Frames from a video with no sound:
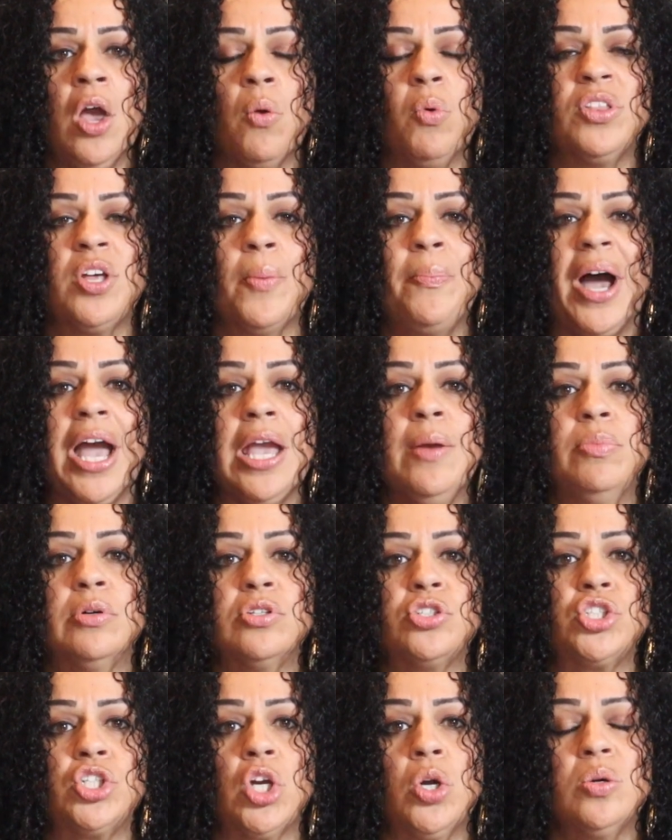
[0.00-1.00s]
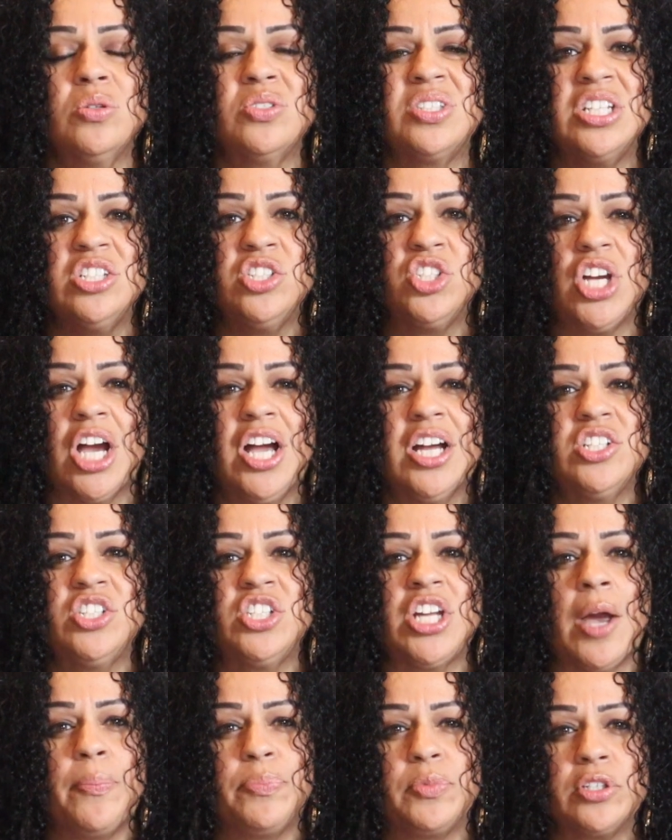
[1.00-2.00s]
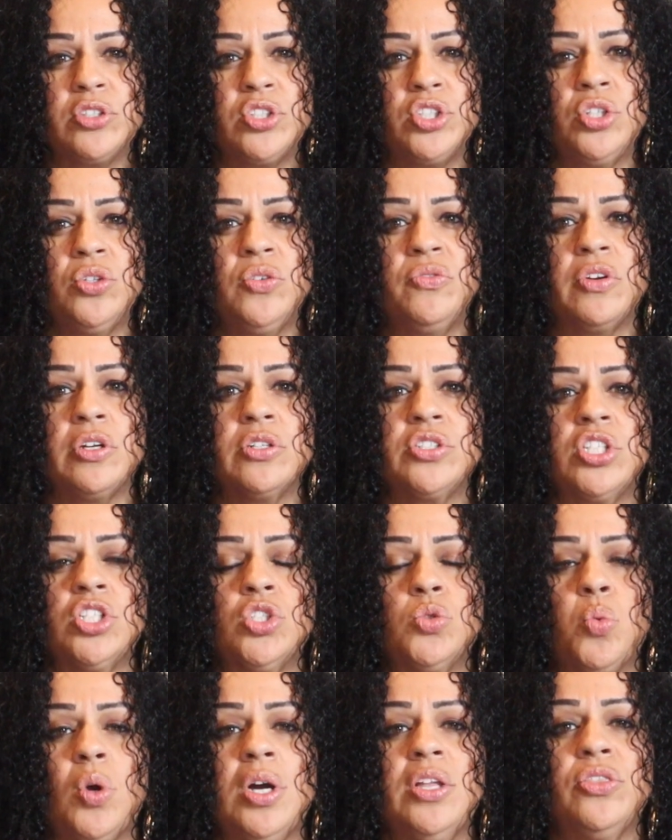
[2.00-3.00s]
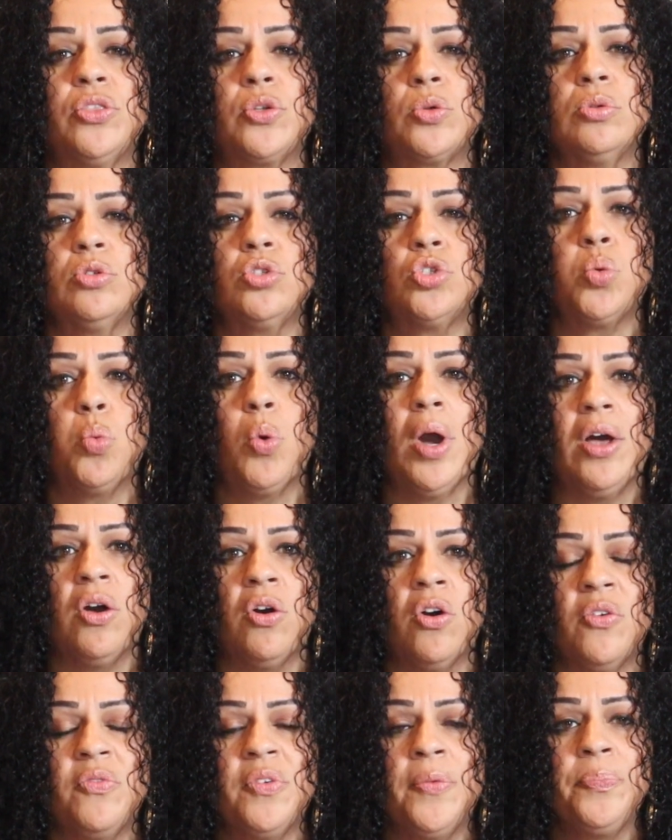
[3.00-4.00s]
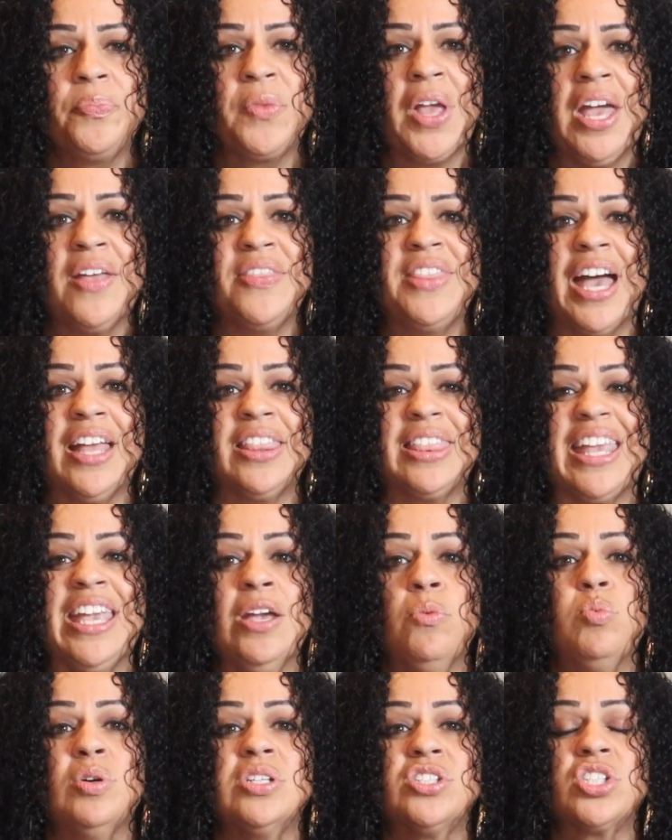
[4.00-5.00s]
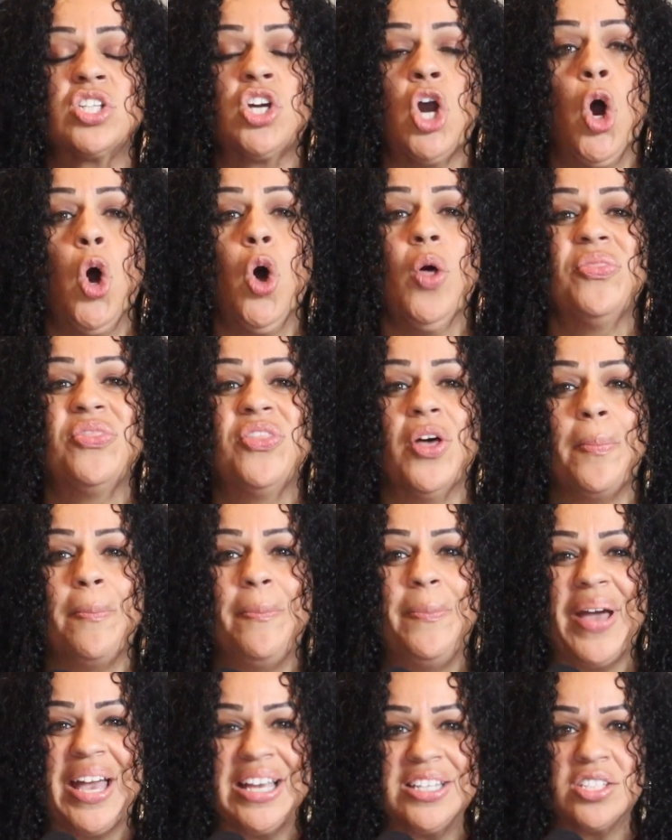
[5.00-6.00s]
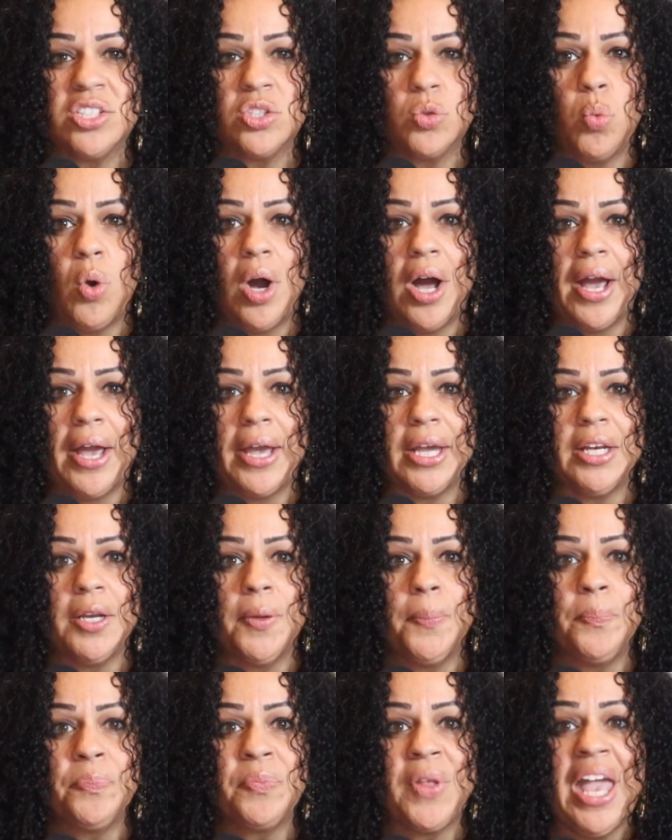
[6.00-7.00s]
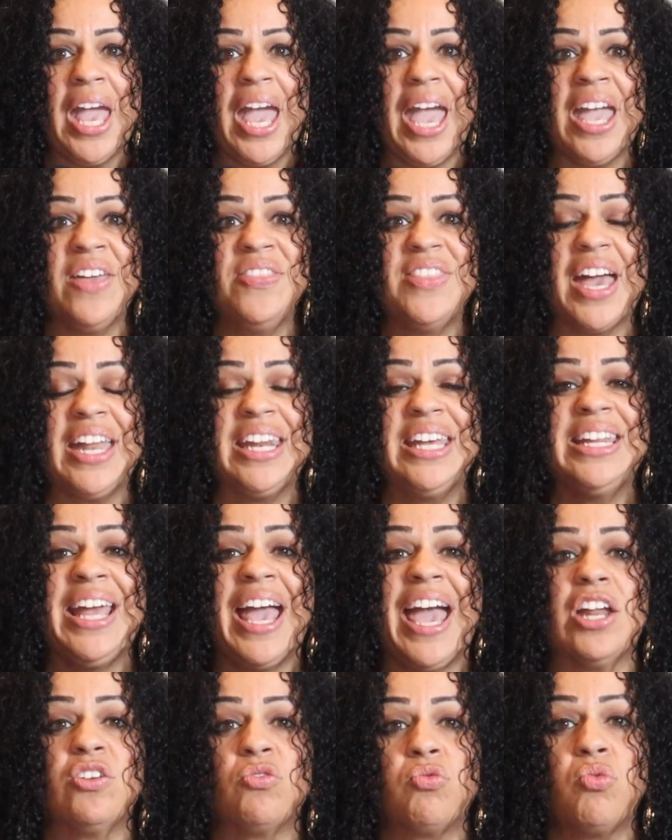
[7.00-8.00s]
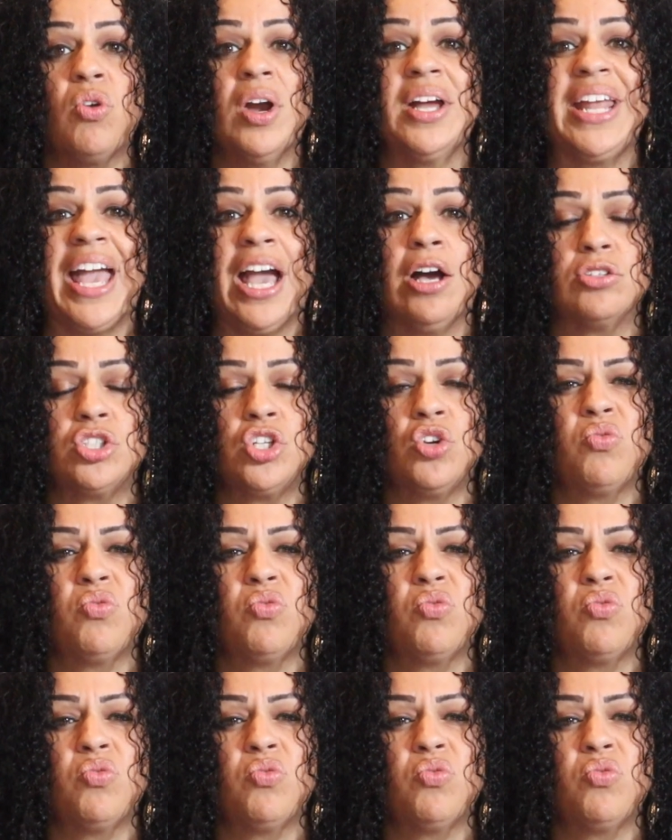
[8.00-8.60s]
Well, the Bible shows in John chapter 2 verses 1 through 12 that it was called the best wine and that it had run out.